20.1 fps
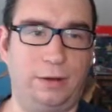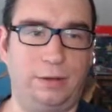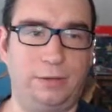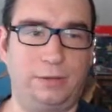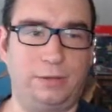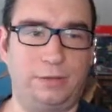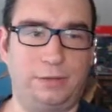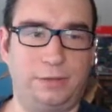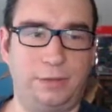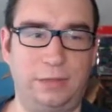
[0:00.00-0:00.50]
and
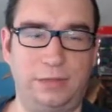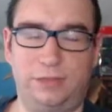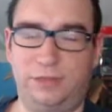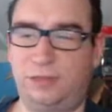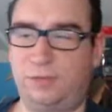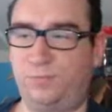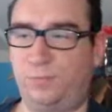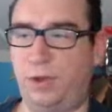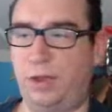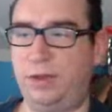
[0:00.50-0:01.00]
it's
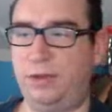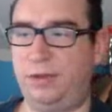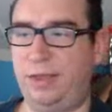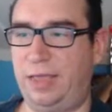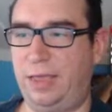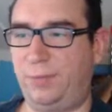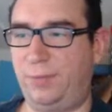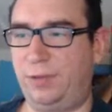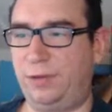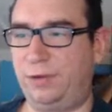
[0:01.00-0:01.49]
spread
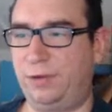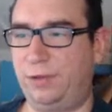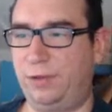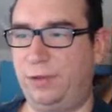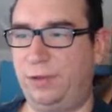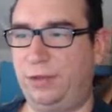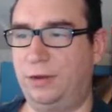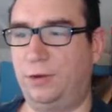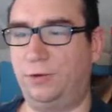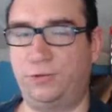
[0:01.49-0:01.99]
damage.
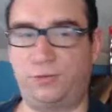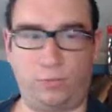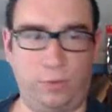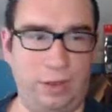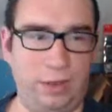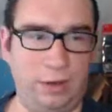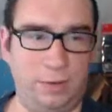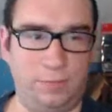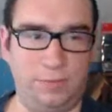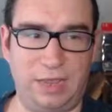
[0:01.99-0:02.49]
It's
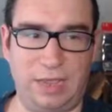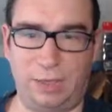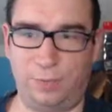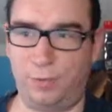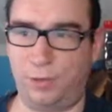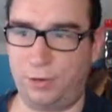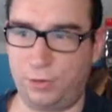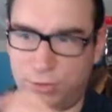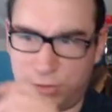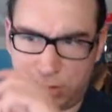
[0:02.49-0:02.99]
random
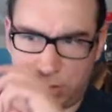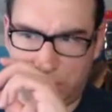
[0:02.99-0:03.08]
damage.